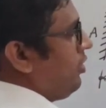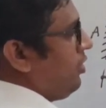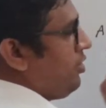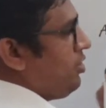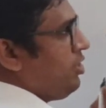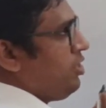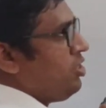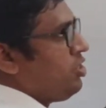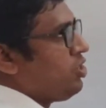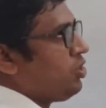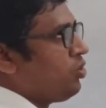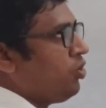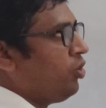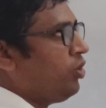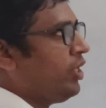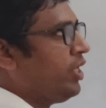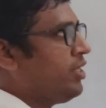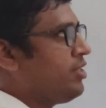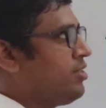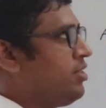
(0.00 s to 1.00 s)
This is
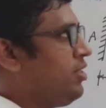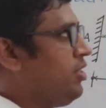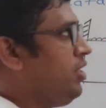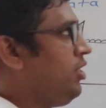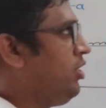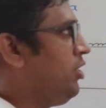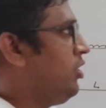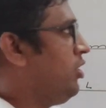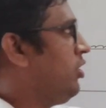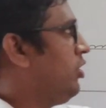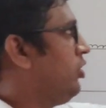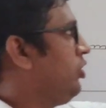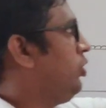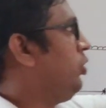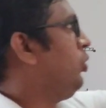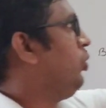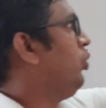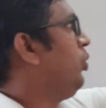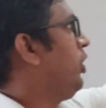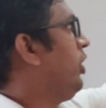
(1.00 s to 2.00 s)
called as a
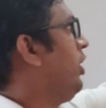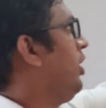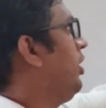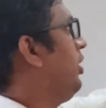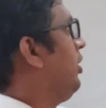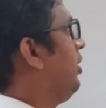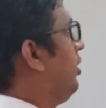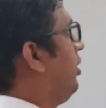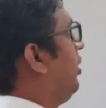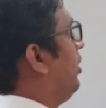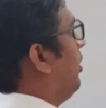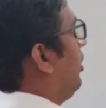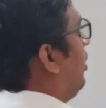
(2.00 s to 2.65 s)
UDL.